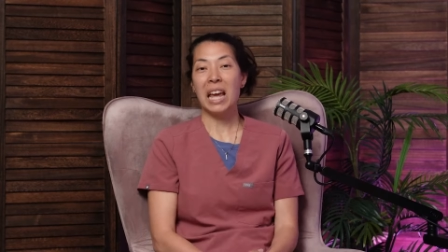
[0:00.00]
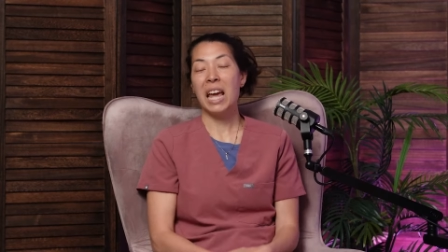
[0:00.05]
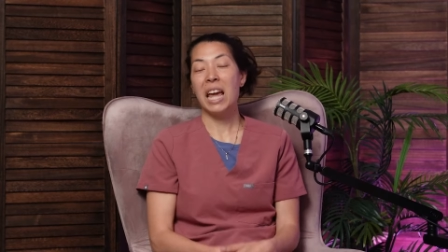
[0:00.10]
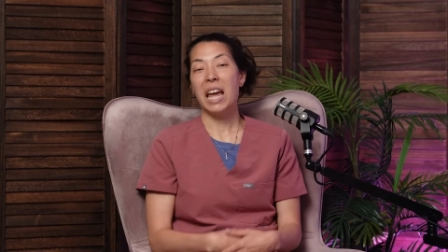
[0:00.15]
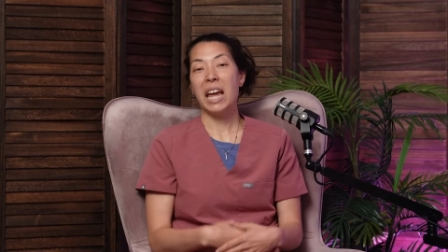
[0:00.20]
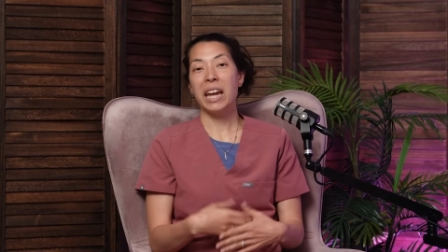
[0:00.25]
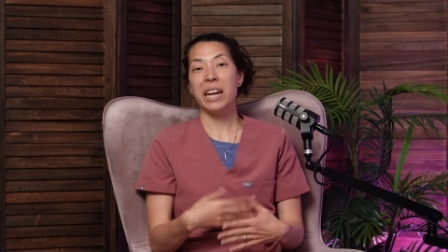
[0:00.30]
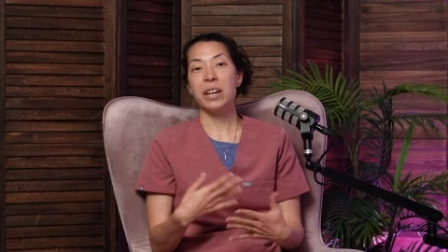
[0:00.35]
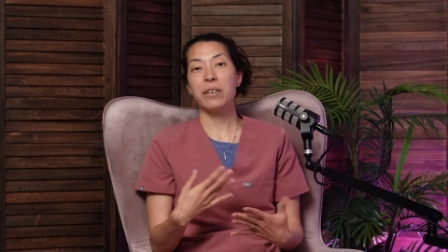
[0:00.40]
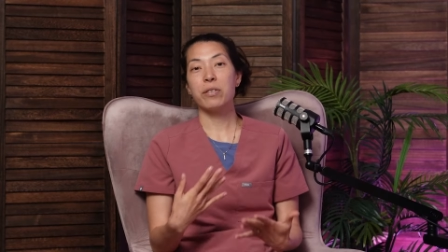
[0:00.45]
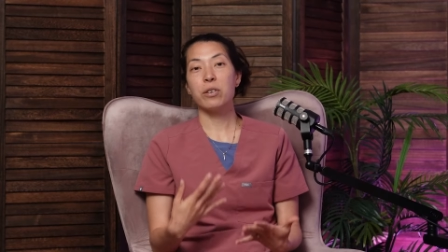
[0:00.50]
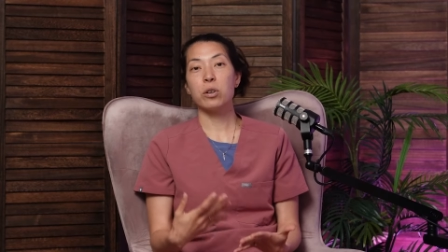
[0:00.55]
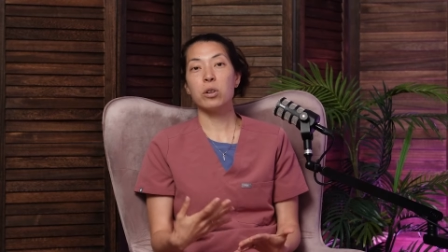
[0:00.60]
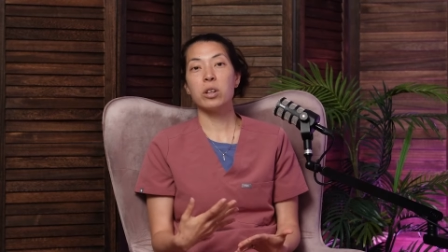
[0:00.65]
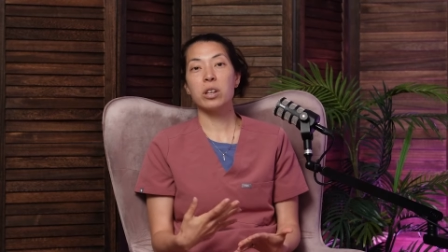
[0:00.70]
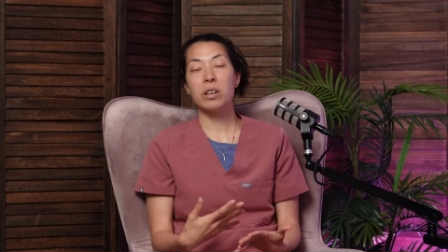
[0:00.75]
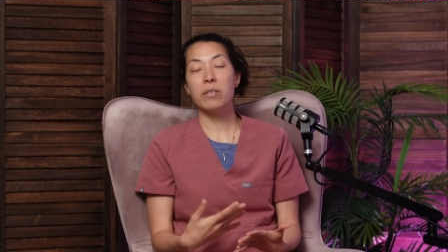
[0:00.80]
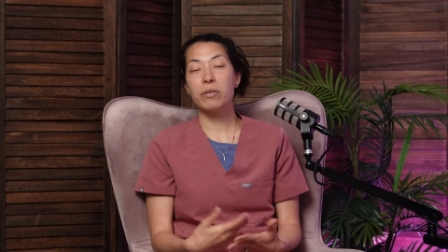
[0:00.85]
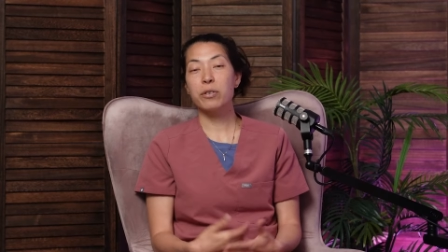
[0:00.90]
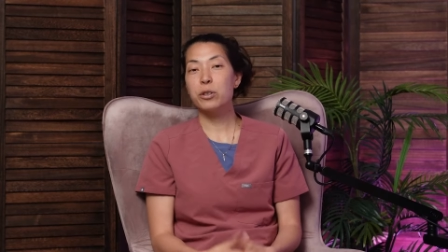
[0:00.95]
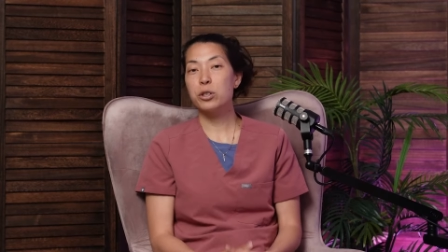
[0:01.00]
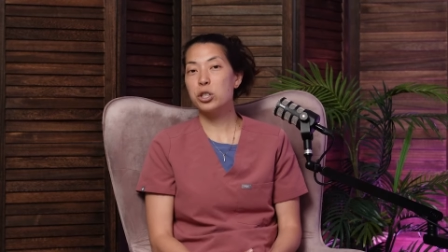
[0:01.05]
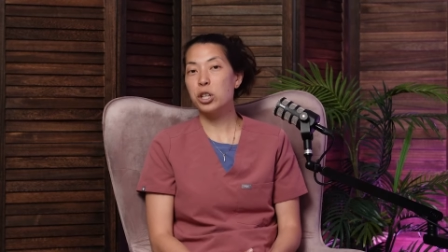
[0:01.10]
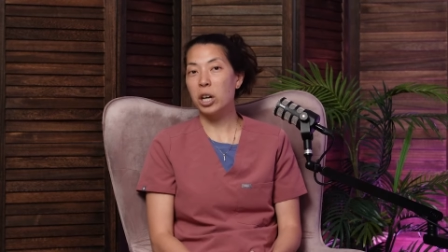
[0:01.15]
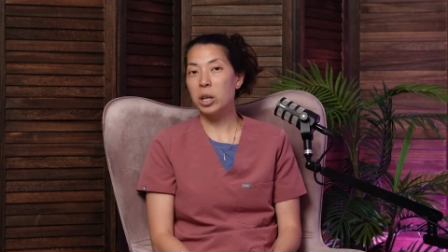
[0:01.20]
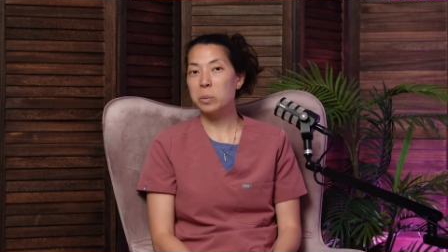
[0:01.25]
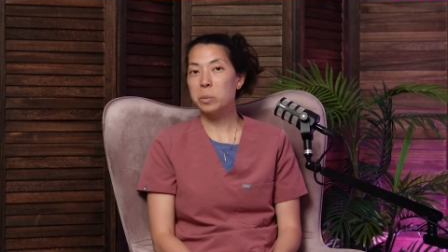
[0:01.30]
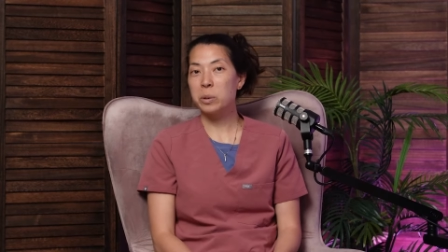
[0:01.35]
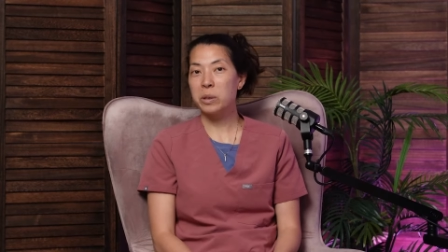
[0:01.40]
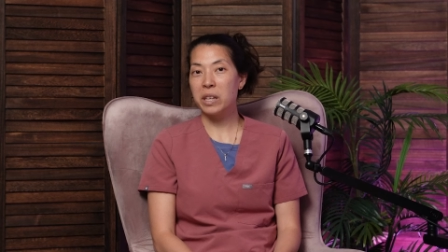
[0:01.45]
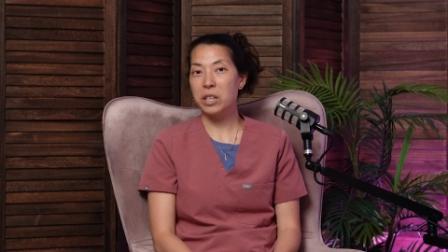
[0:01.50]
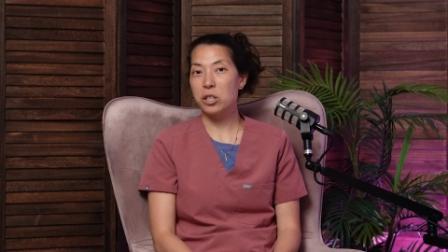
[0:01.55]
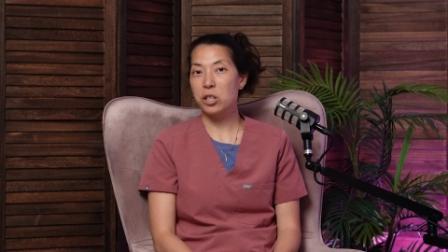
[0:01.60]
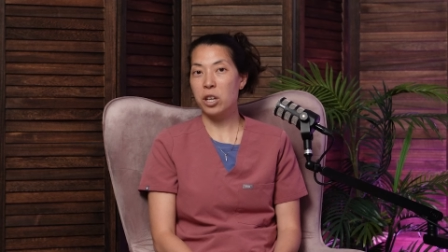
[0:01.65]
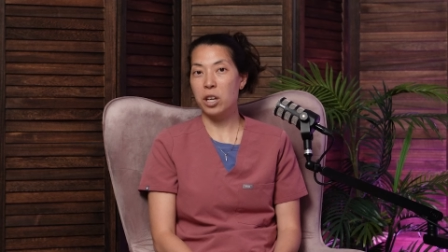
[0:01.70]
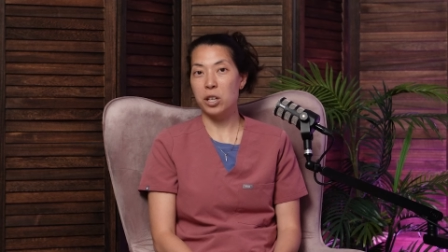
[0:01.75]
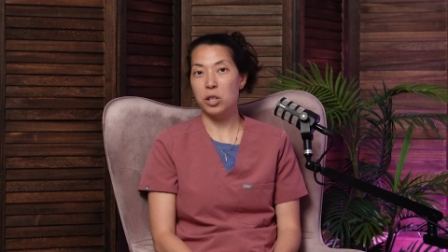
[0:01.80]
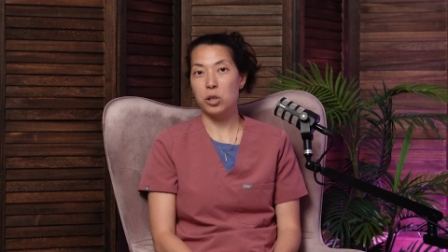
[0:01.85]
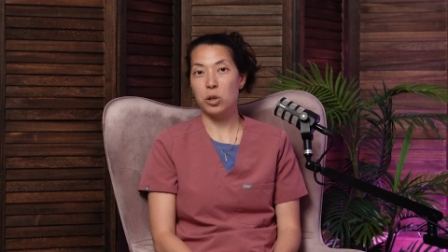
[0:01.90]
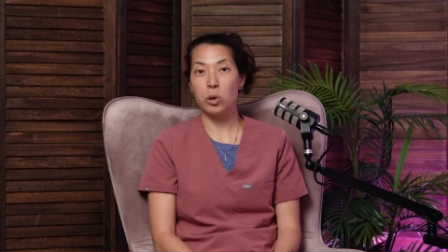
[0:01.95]
And if you're looking for a childbirth
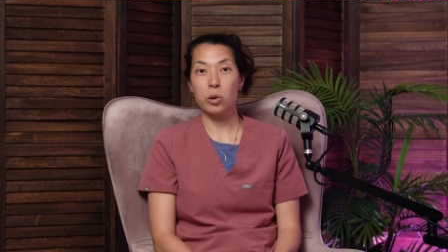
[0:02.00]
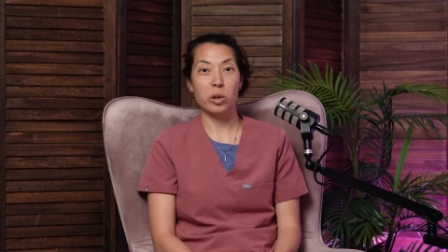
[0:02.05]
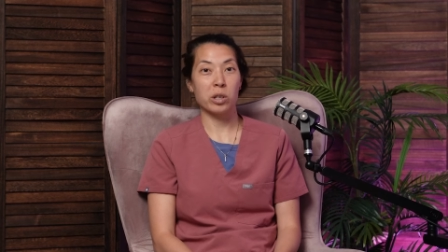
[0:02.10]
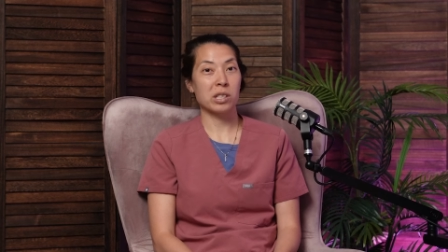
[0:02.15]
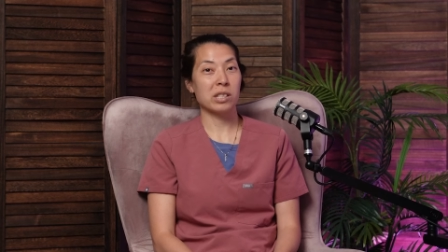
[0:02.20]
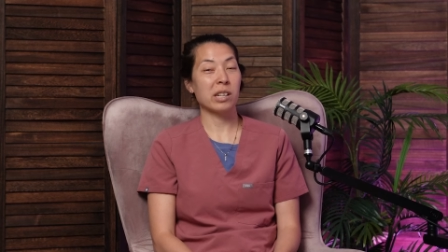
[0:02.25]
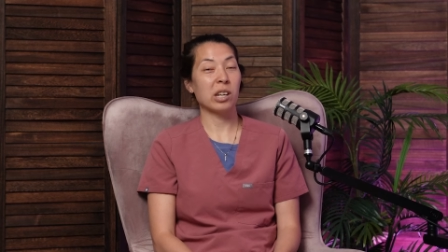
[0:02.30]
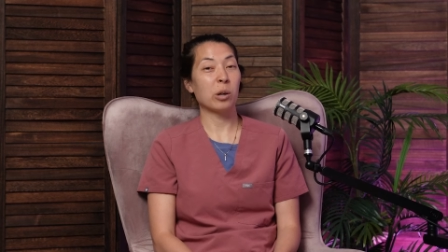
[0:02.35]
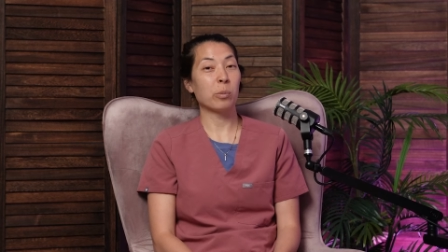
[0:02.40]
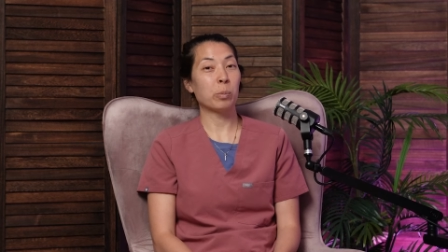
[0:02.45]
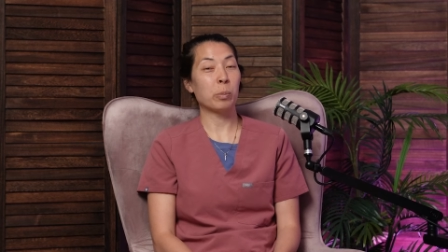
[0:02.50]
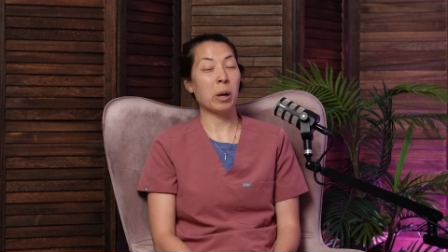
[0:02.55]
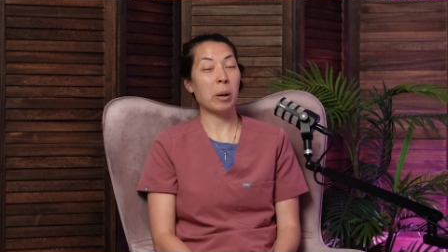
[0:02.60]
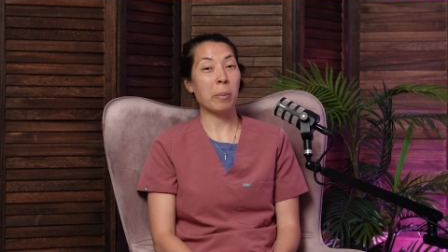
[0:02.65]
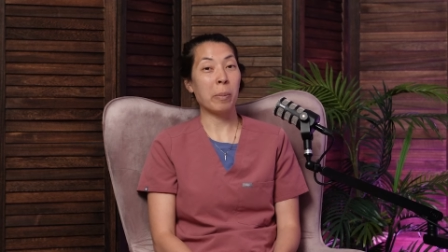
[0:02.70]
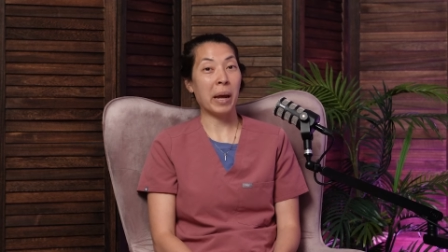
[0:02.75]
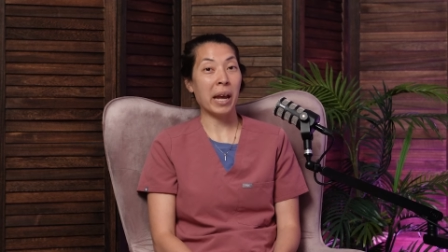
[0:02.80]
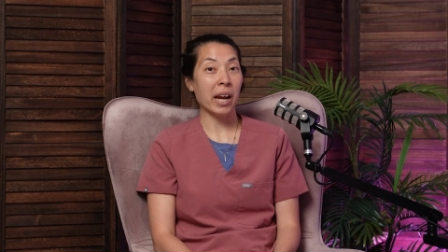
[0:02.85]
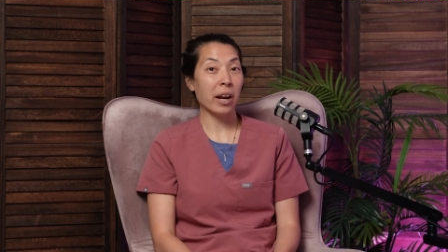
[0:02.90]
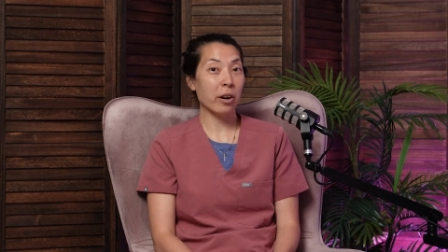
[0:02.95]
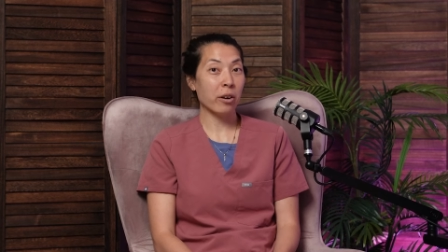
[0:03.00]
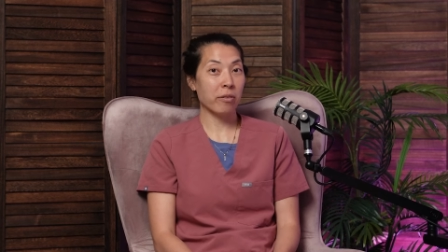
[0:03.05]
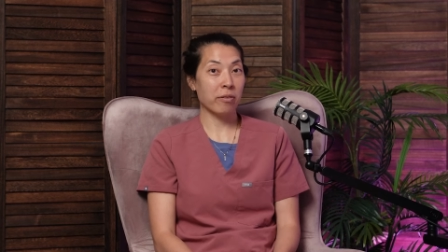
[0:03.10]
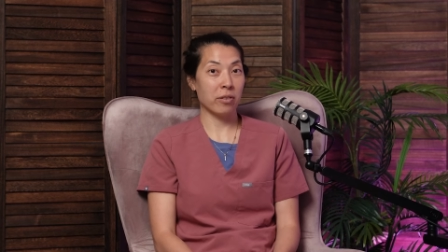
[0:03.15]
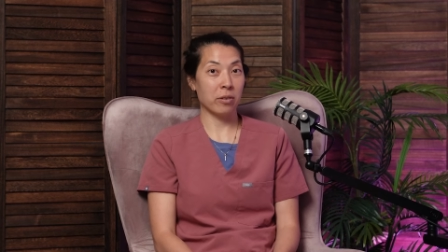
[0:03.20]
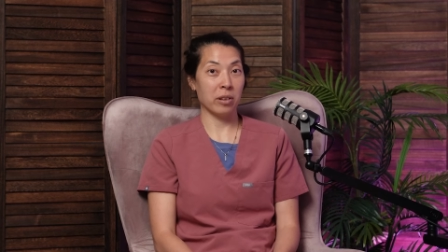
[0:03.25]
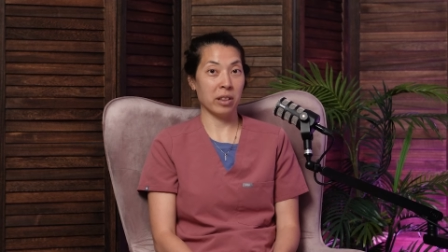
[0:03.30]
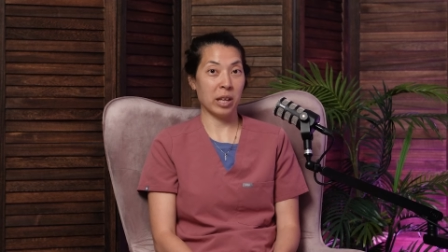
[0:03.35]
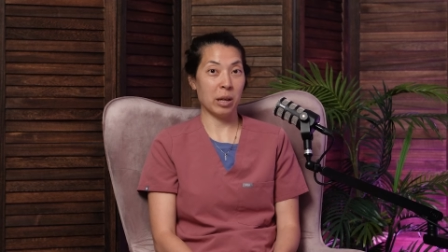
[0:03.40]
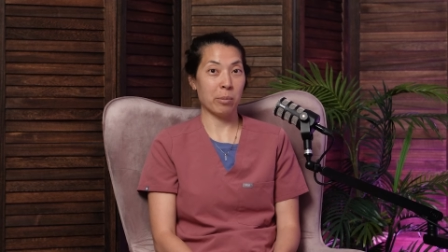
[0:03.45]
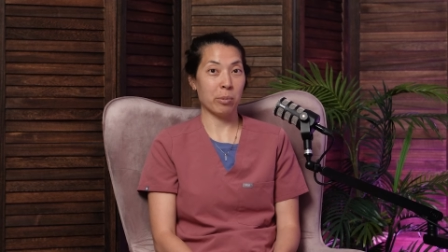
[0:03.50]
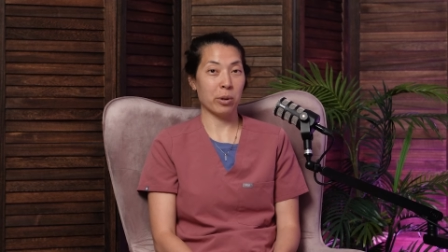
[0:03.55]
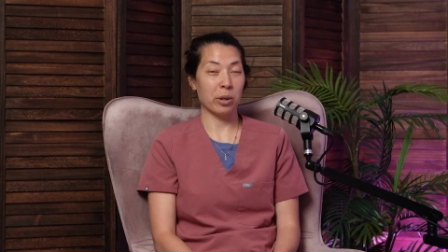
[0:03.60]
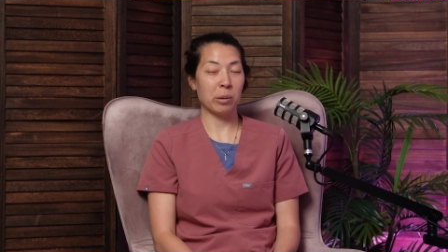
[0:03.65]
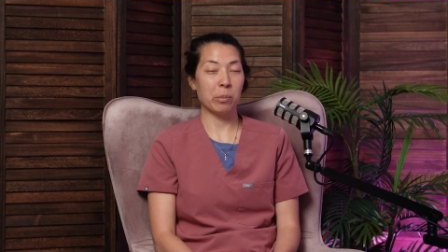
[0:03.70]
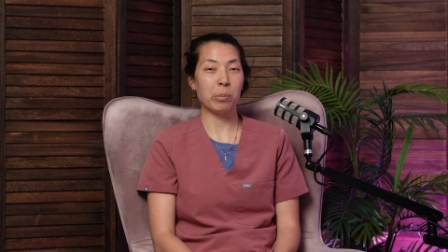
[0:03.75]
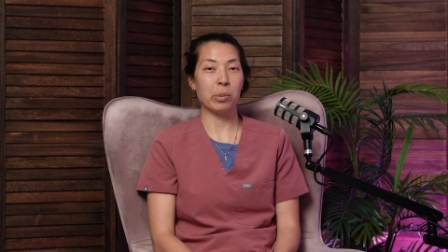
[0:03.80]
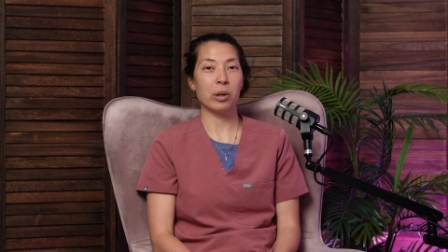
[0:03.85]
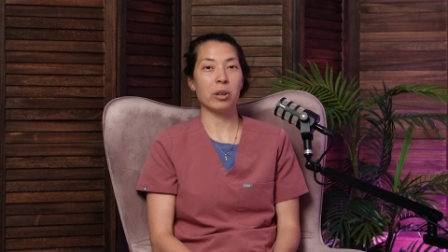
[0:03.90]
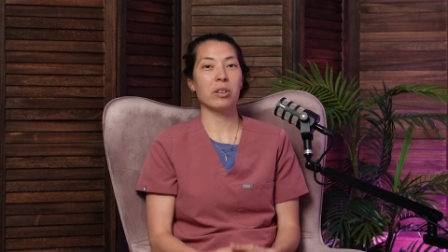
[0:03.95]
education course to help prepare for labor
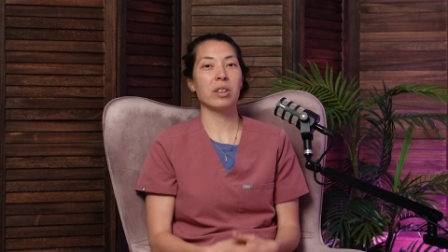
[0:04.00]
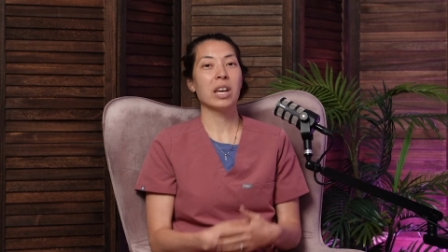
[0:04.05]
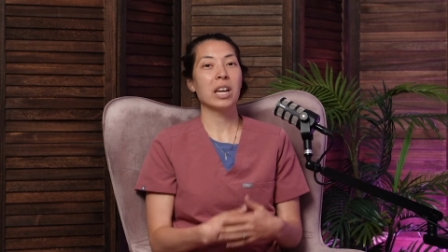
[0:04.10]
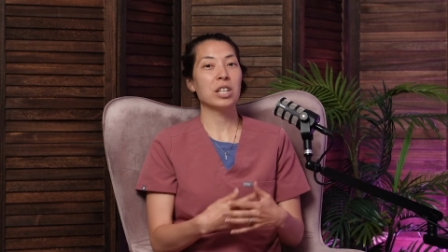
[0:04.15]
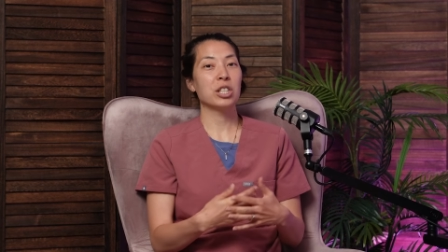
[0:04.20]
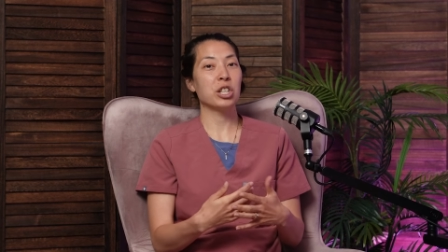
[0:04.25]
and birth,